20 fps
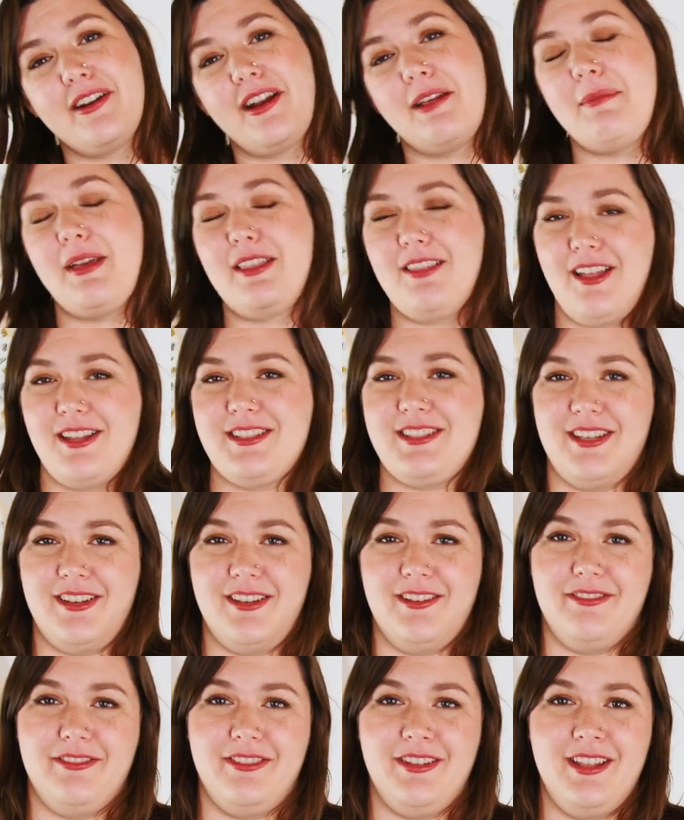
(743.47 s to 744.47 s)
I made lots
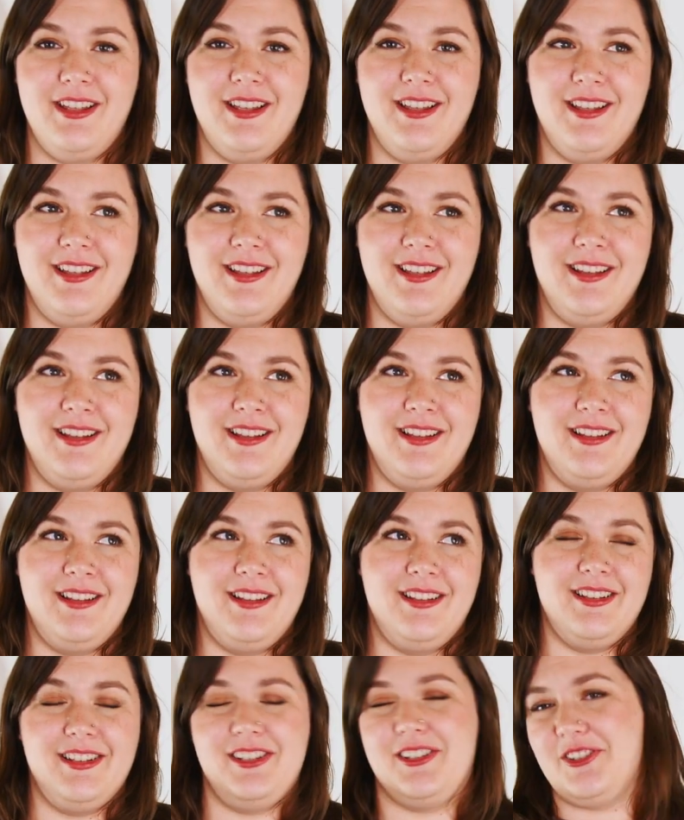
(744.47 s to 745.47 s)
of
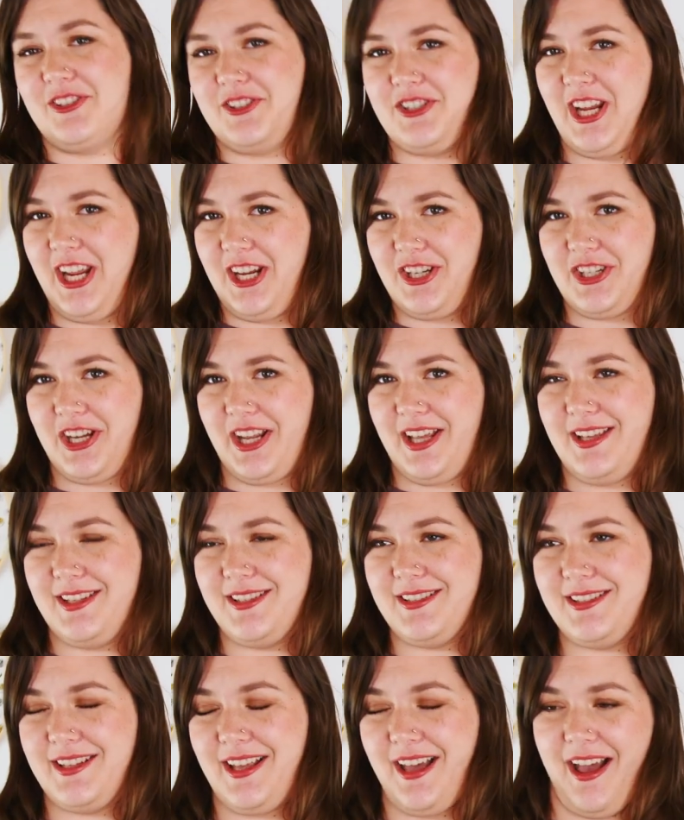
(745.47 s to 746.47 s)
little
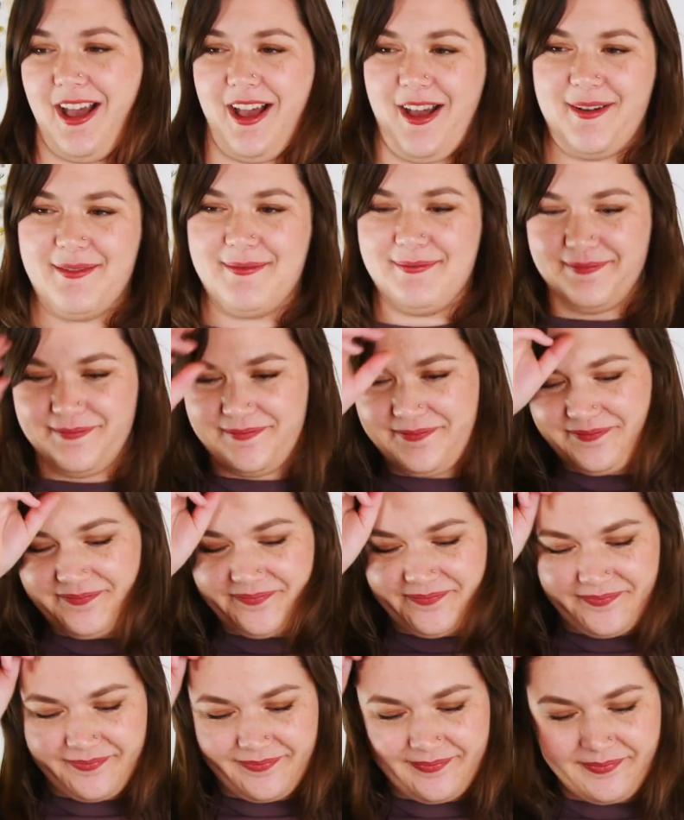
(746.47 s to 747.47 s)
changes. But
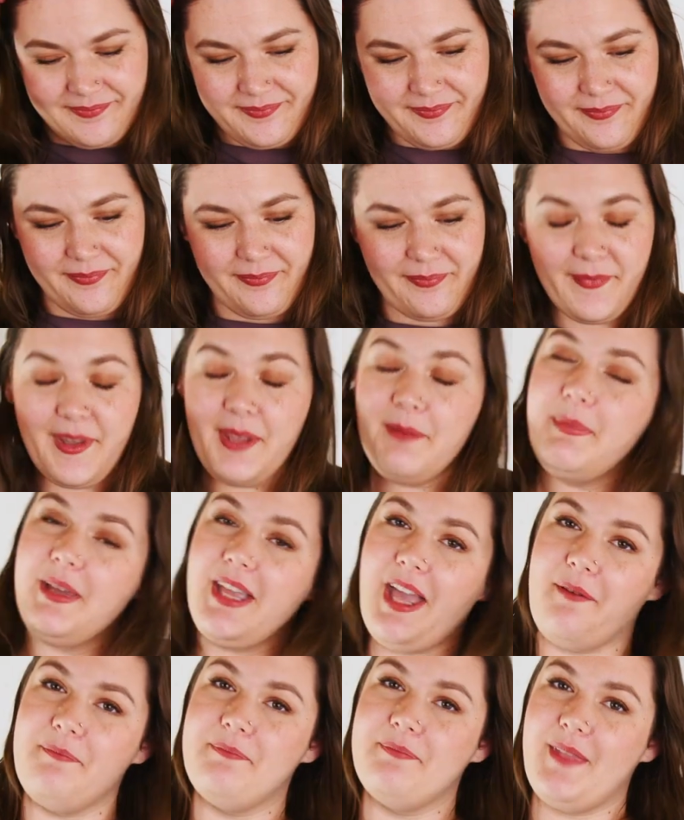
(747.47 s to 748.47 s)

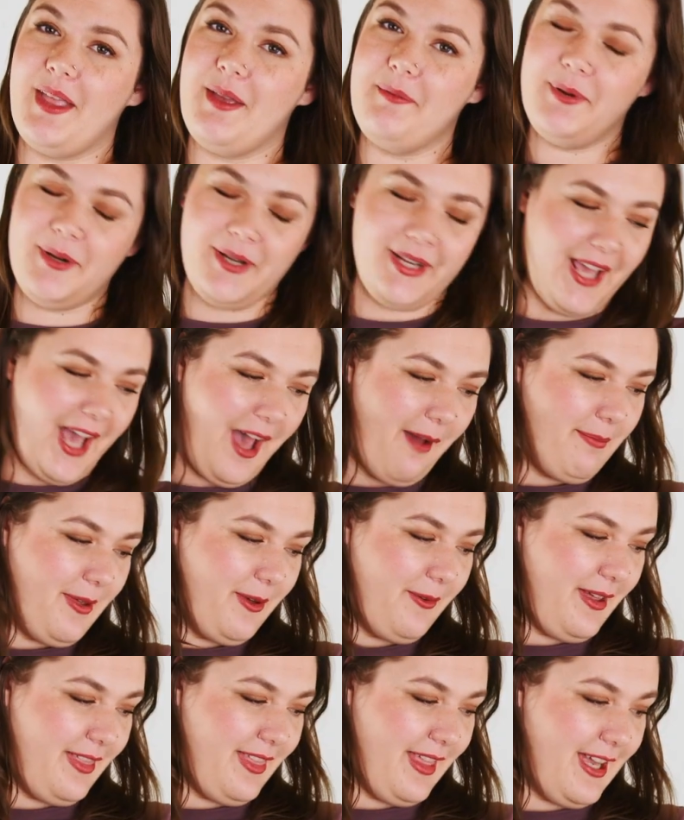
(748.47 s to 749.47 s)
yeah, I'm pretty happy
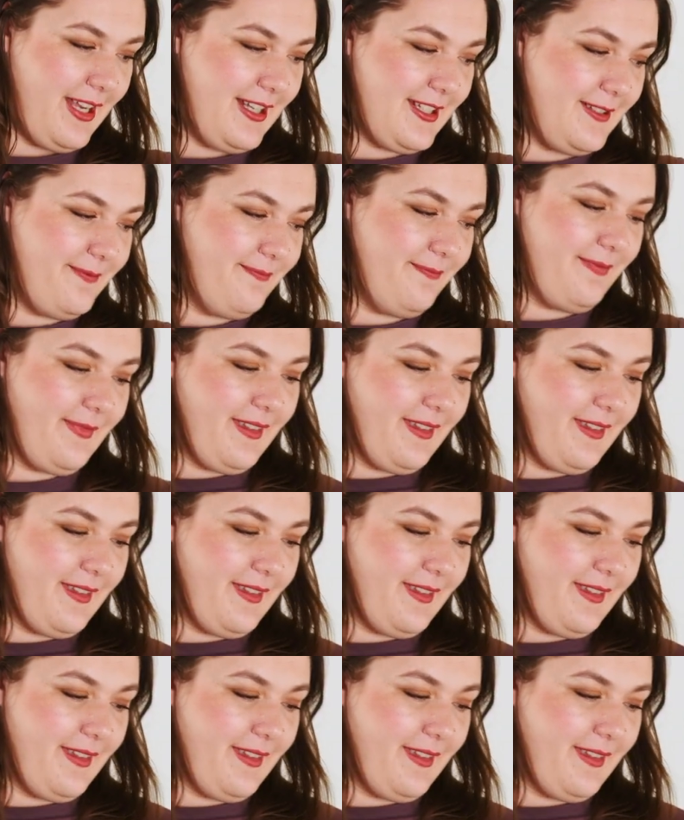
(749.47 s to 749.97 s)
with it.